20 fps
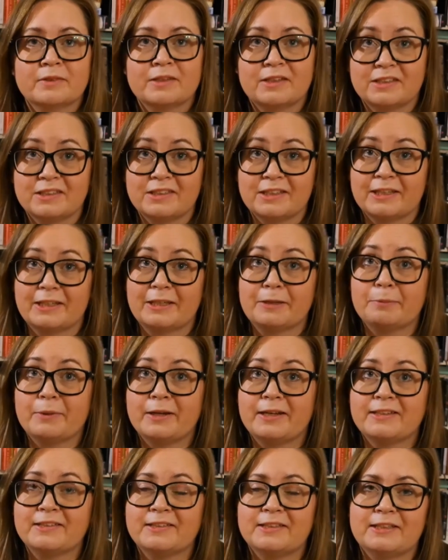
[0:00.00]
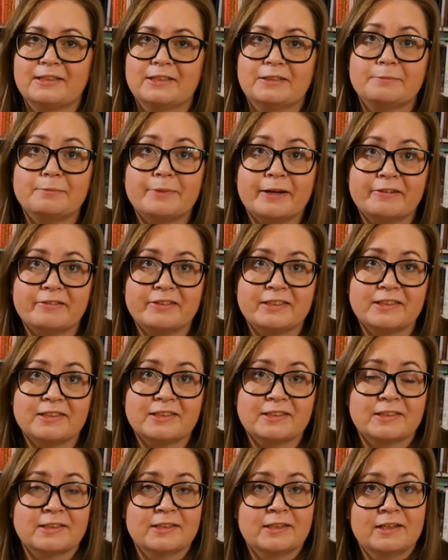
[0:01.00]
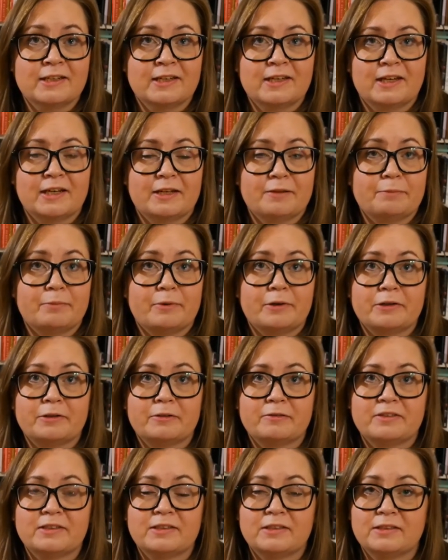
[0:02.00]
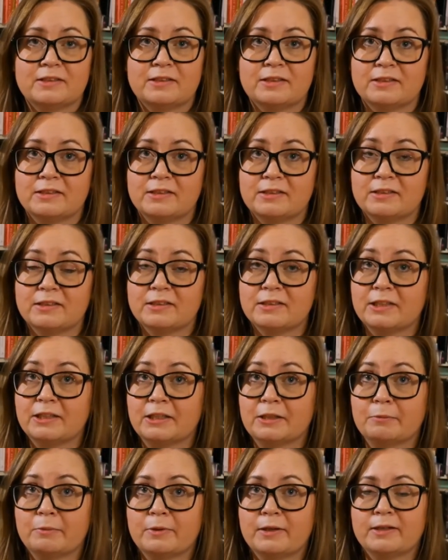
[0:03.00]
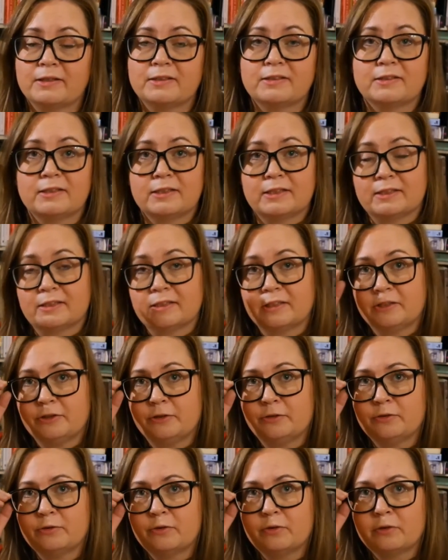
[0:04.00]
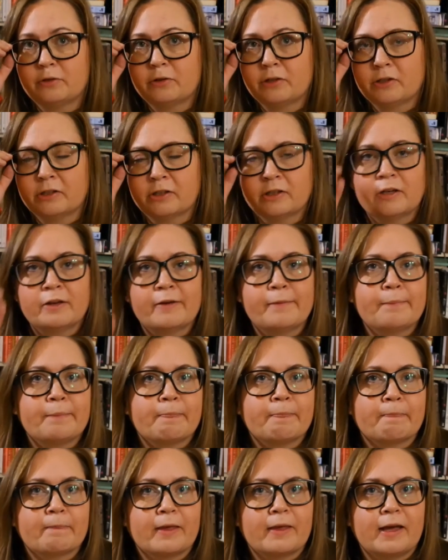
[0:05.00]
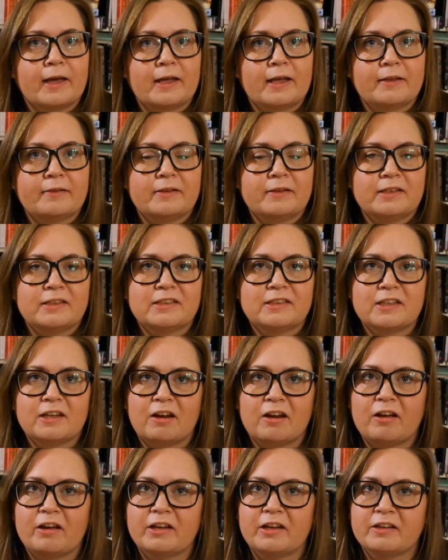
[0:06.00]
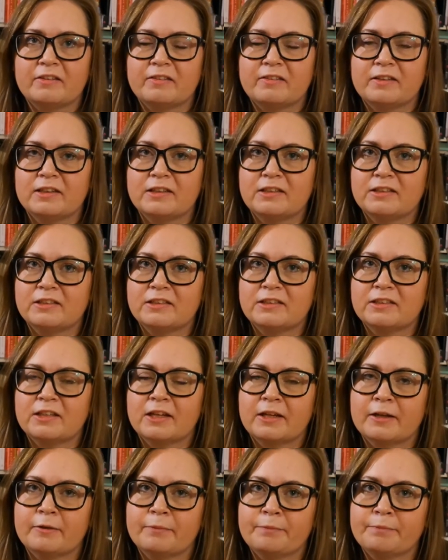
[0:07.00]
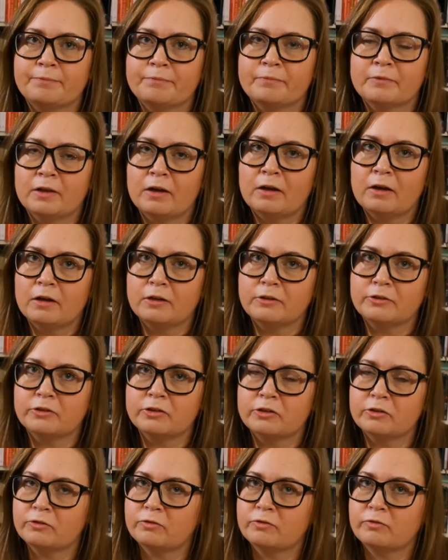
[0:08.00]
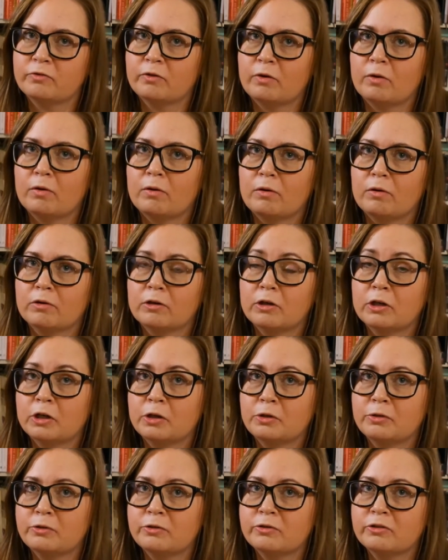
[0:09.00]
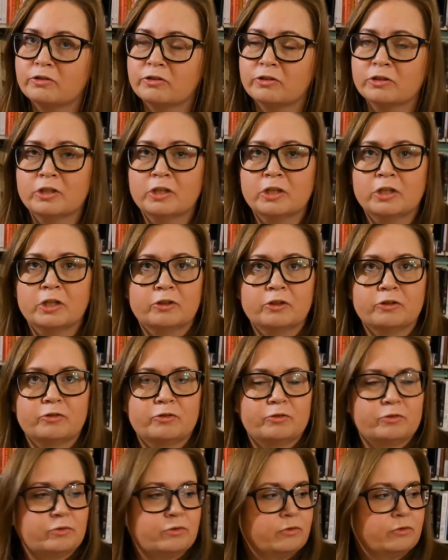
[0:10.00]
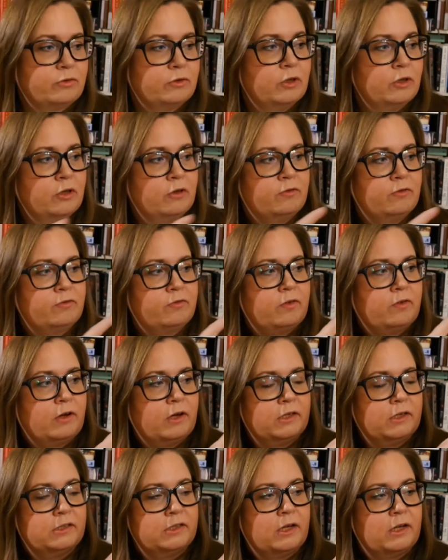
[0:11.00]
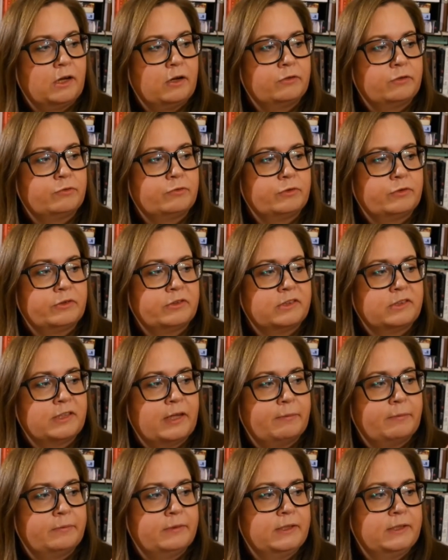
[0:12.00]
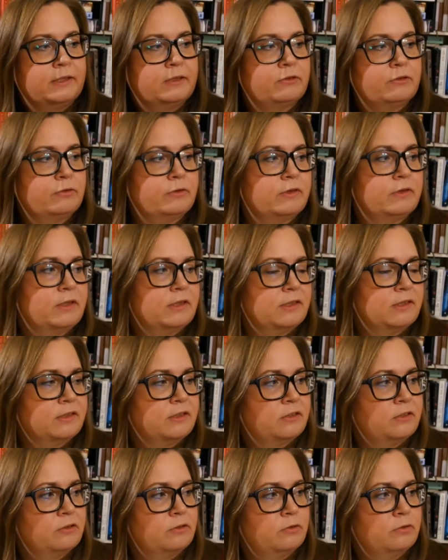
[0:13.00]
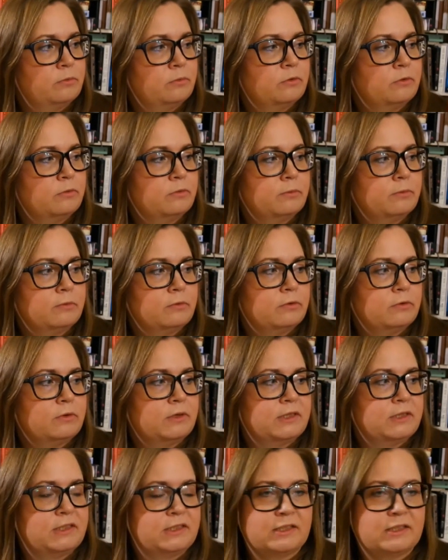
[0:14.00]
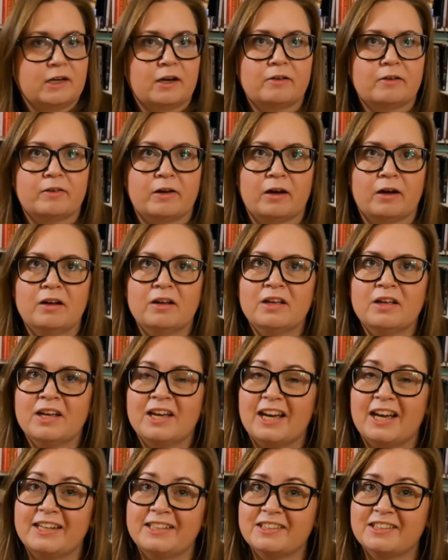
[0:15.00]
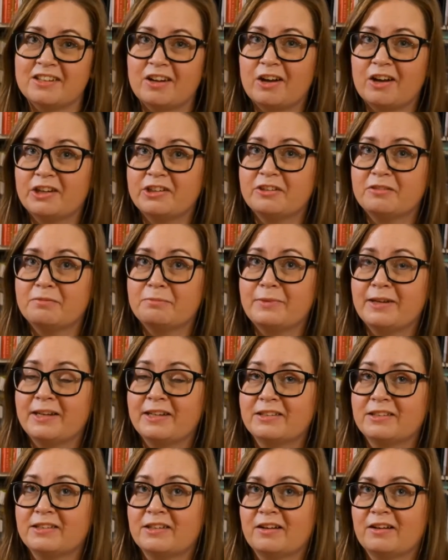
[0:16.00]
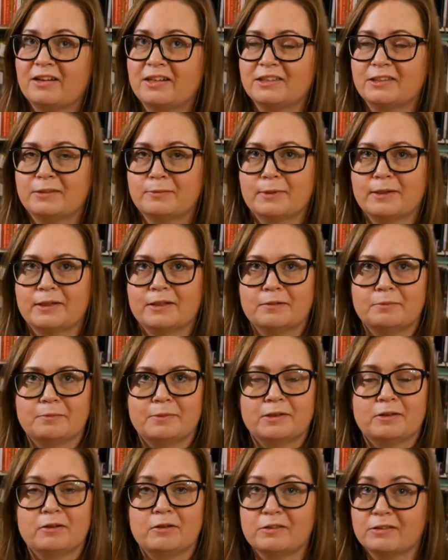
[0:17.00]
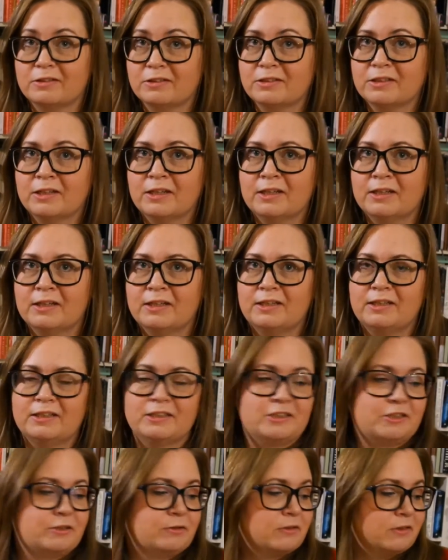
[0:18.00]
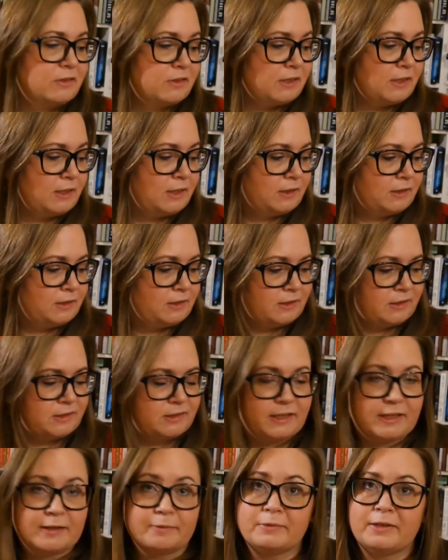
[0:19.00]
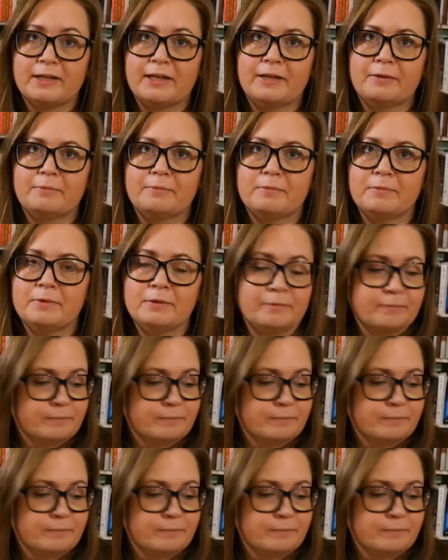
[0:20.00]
is taking place in Paris, and part of it uh, is taking place in New York, and it's like this hunt for clues to find out what's happening to this Tomomi Ishikawa, and it's kind of meta as well because he's using the same name.